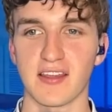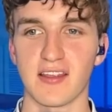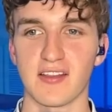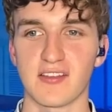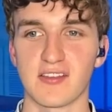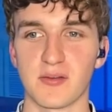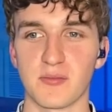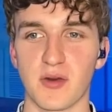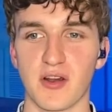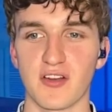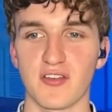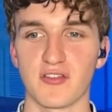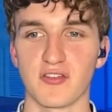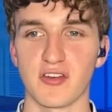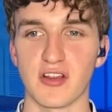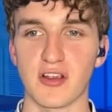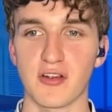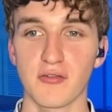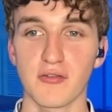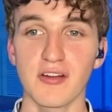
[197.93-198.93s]
And so
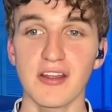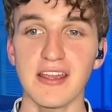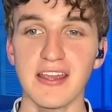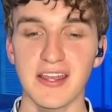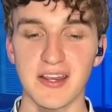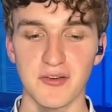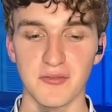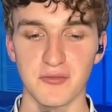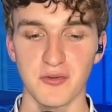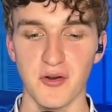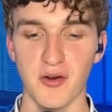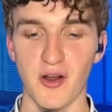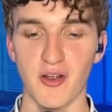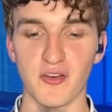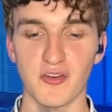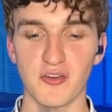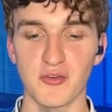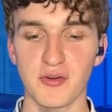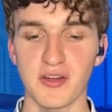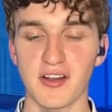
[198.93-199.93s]
Marjorie Greene wrote
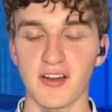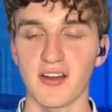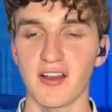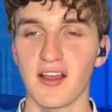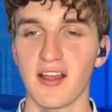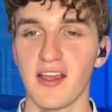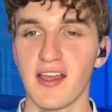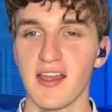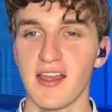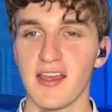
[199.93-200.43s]
on Twitter